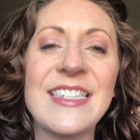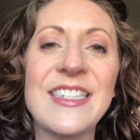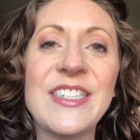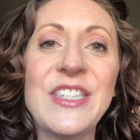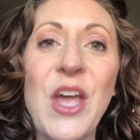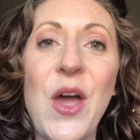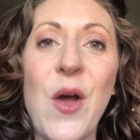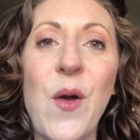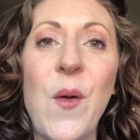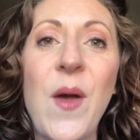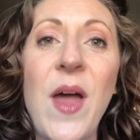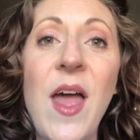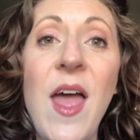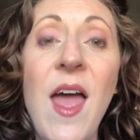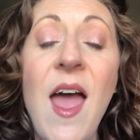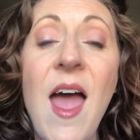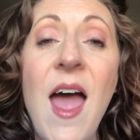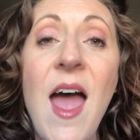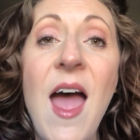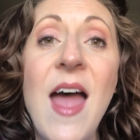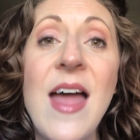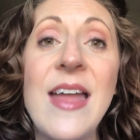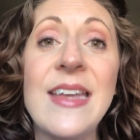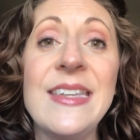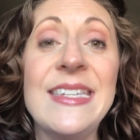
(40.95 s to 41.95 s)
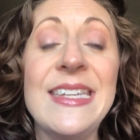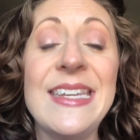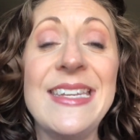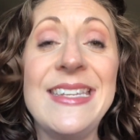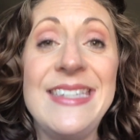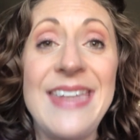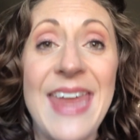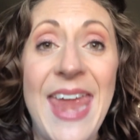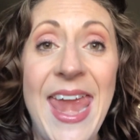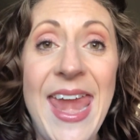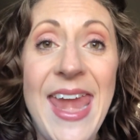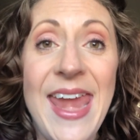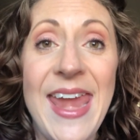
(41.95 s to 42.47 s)
So
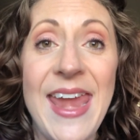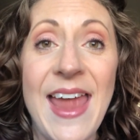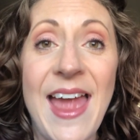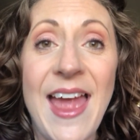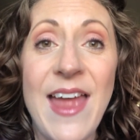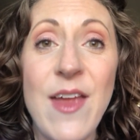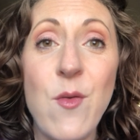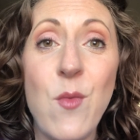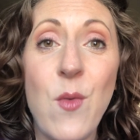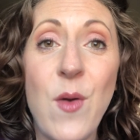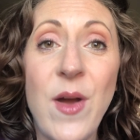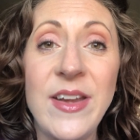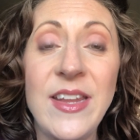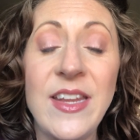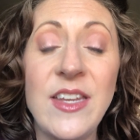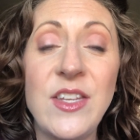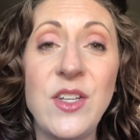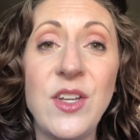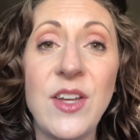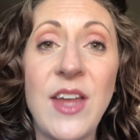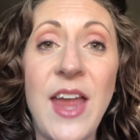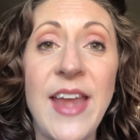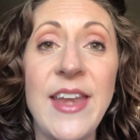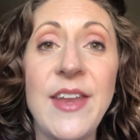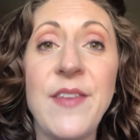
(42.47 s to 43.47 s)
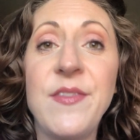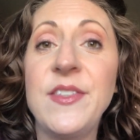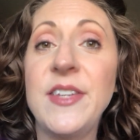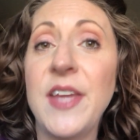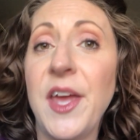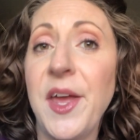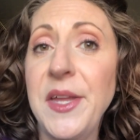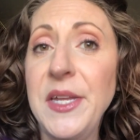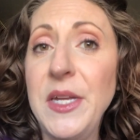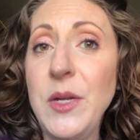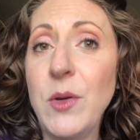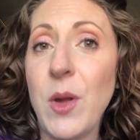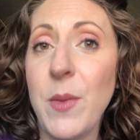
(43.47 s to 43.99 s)
today I wanted to kind of
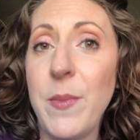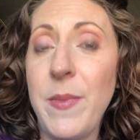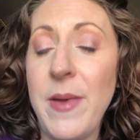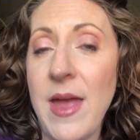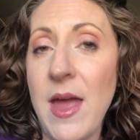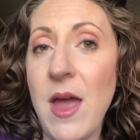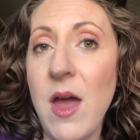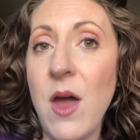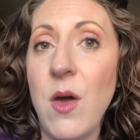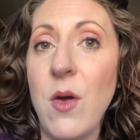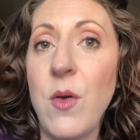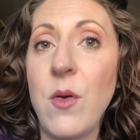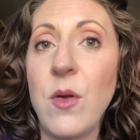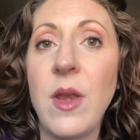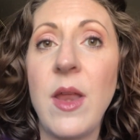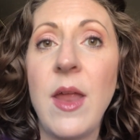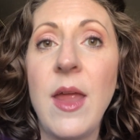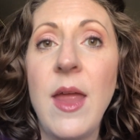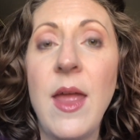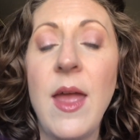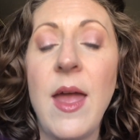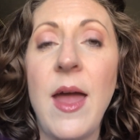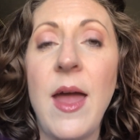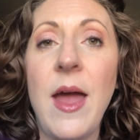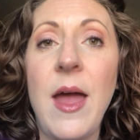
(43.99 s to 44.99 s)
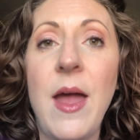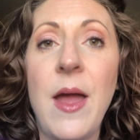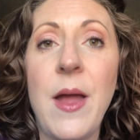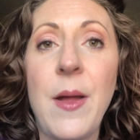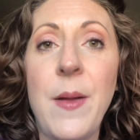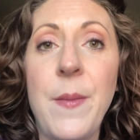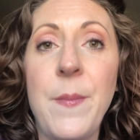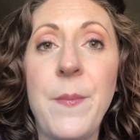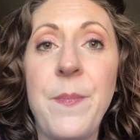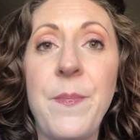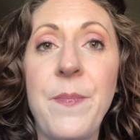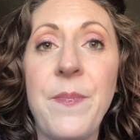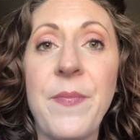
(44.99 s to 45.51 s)
tell you about
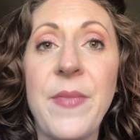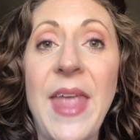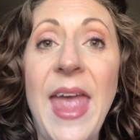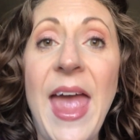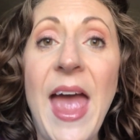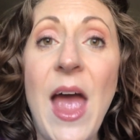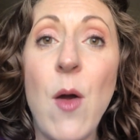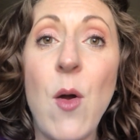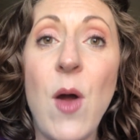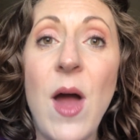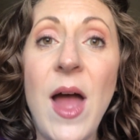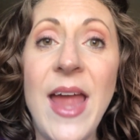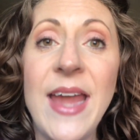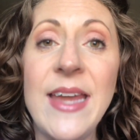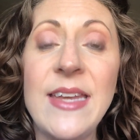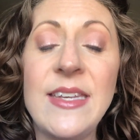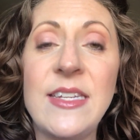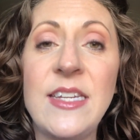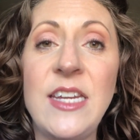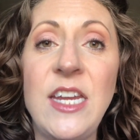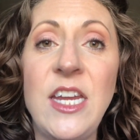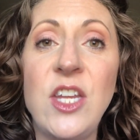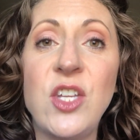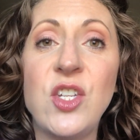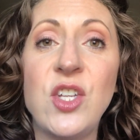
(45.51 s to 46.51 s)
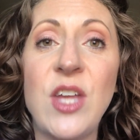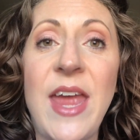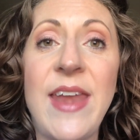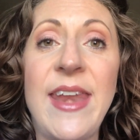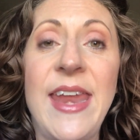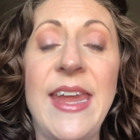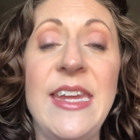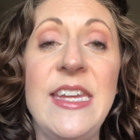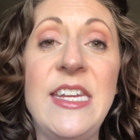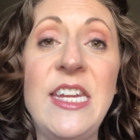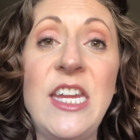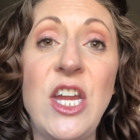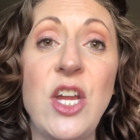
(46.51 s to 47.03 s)
how I teach at
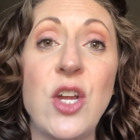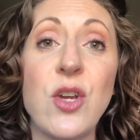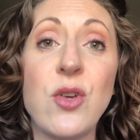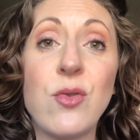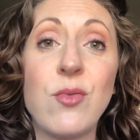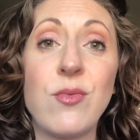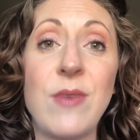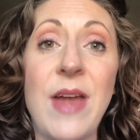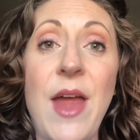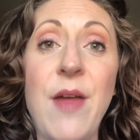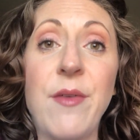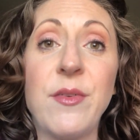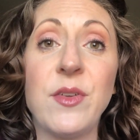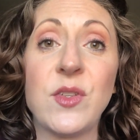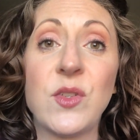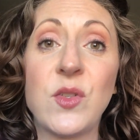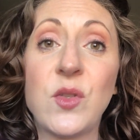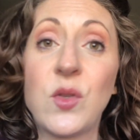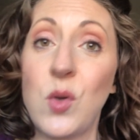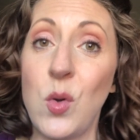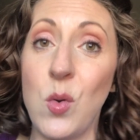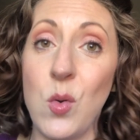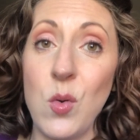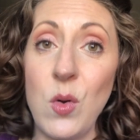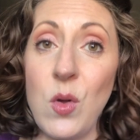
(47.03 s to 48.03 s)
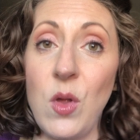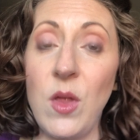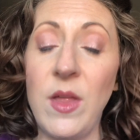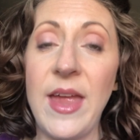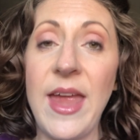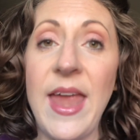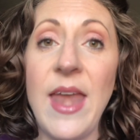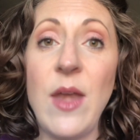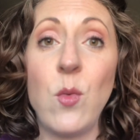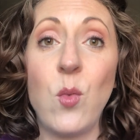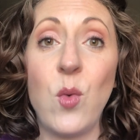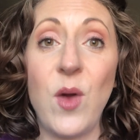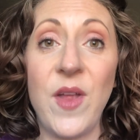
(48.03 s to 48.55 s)
a year-round school
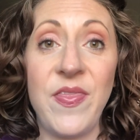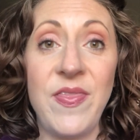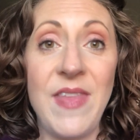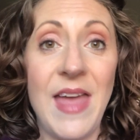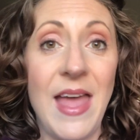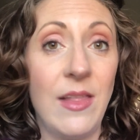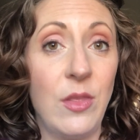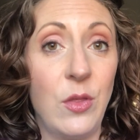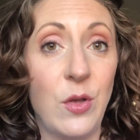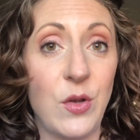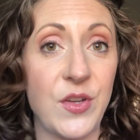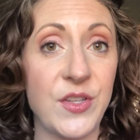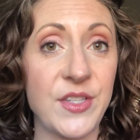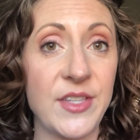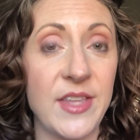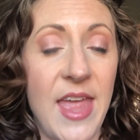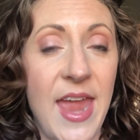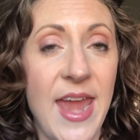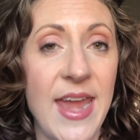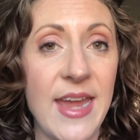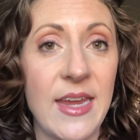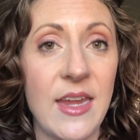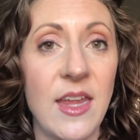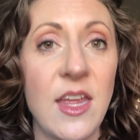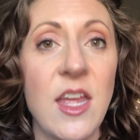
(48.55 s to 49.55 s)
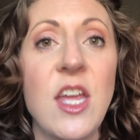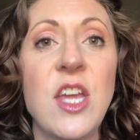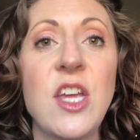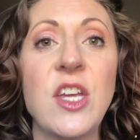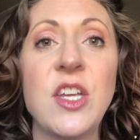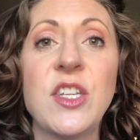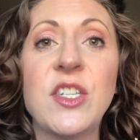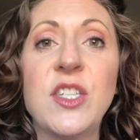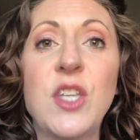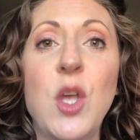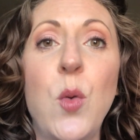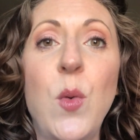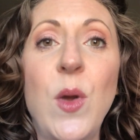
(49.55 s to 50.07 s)
and what that looks like.
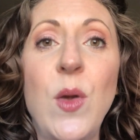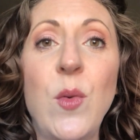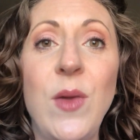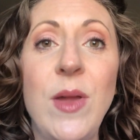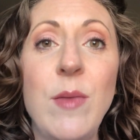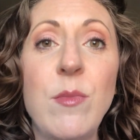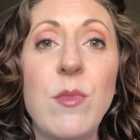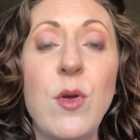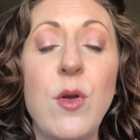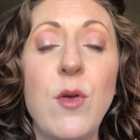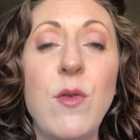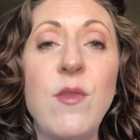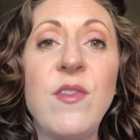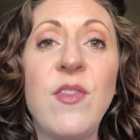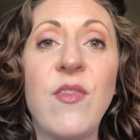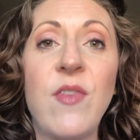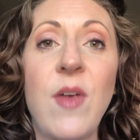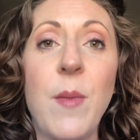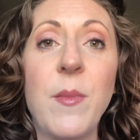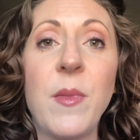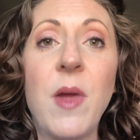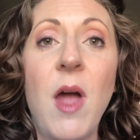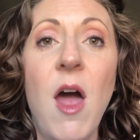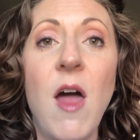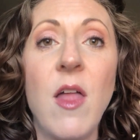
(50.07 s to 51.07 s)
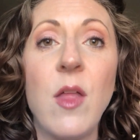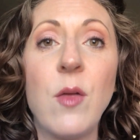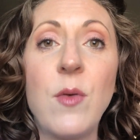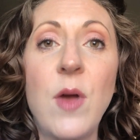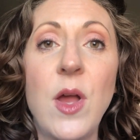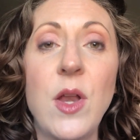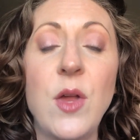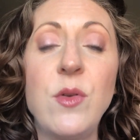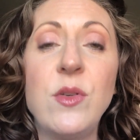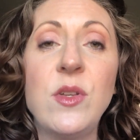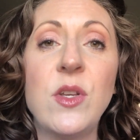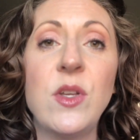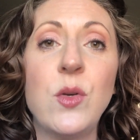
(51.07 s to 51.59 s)
So when we moved from
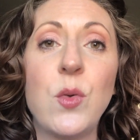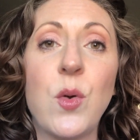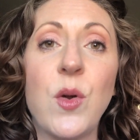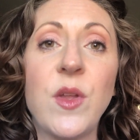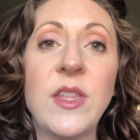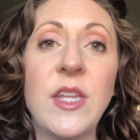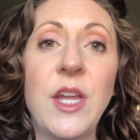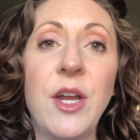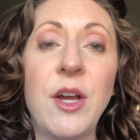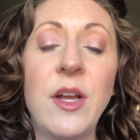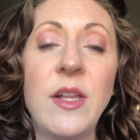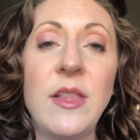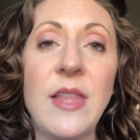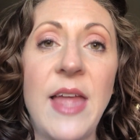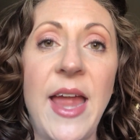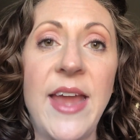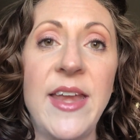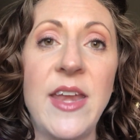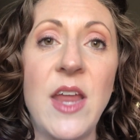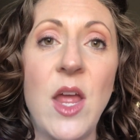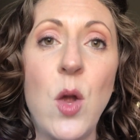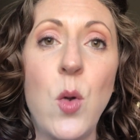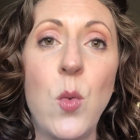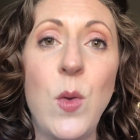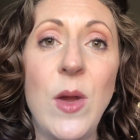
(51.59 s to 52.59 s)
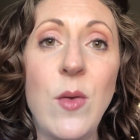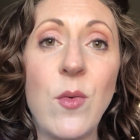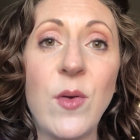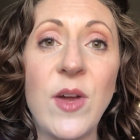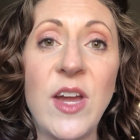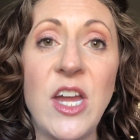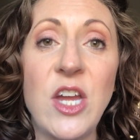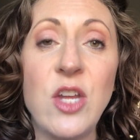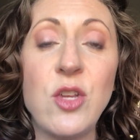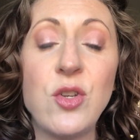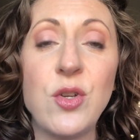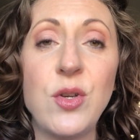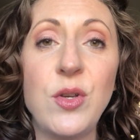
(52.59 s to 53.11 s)
Colorado to North Carolina, we were
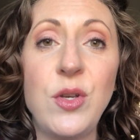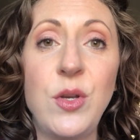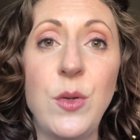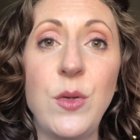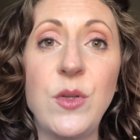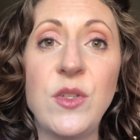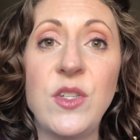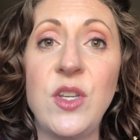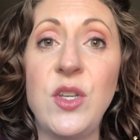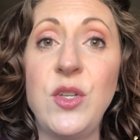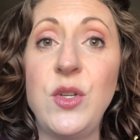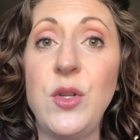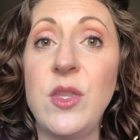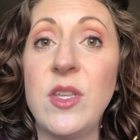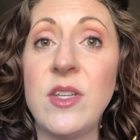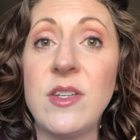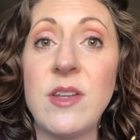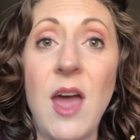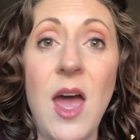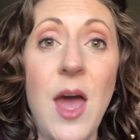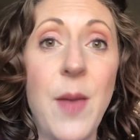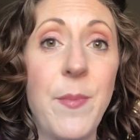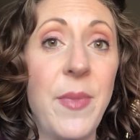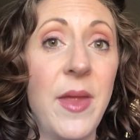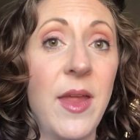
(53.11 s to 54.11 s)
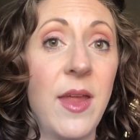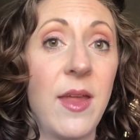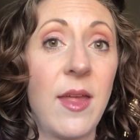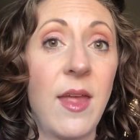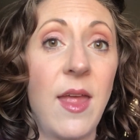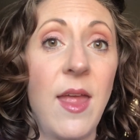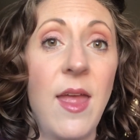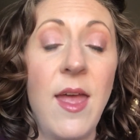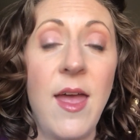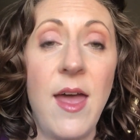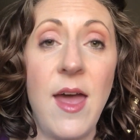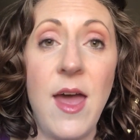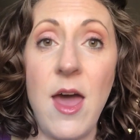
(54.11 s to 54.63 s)
introduced to the topic
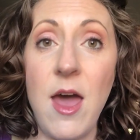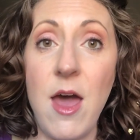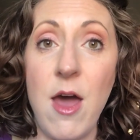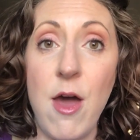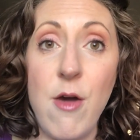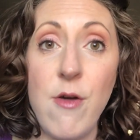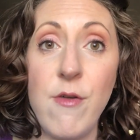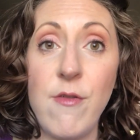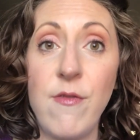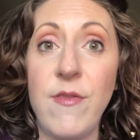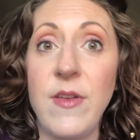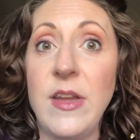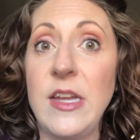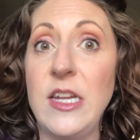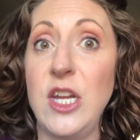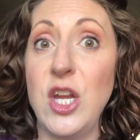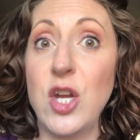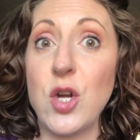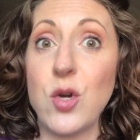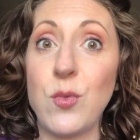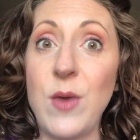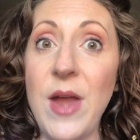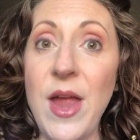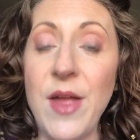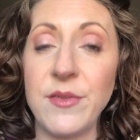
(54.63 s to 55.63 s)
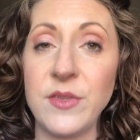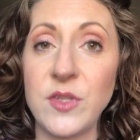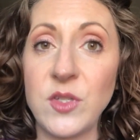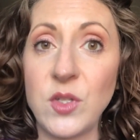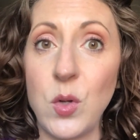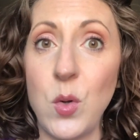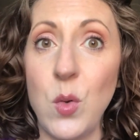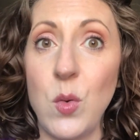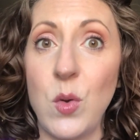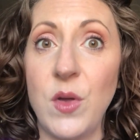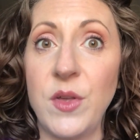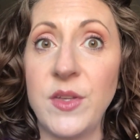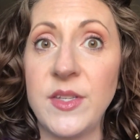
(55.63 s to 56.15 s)
of year-round
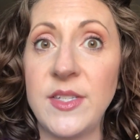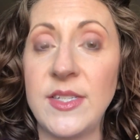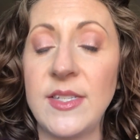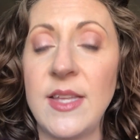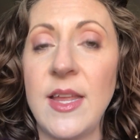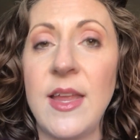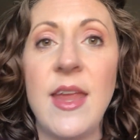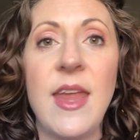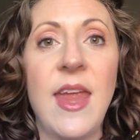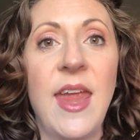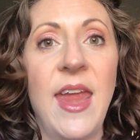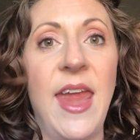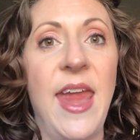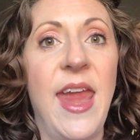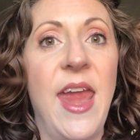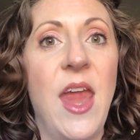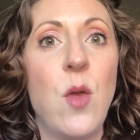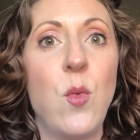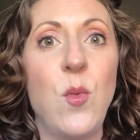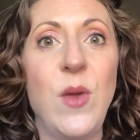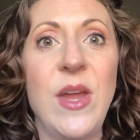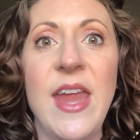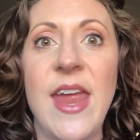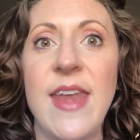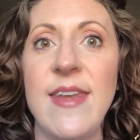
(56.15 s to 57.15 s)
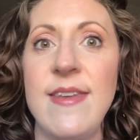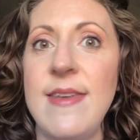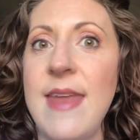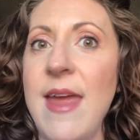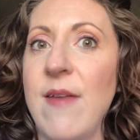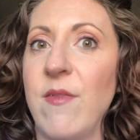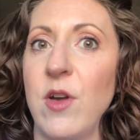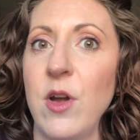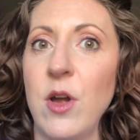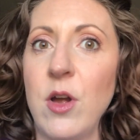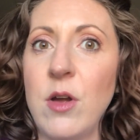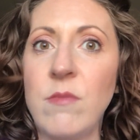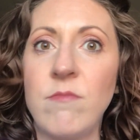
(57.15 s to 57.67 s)
schools. And we had
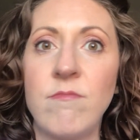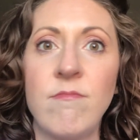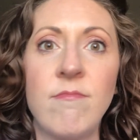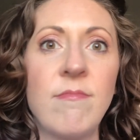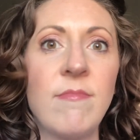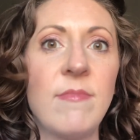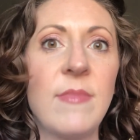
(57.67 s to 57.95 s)
never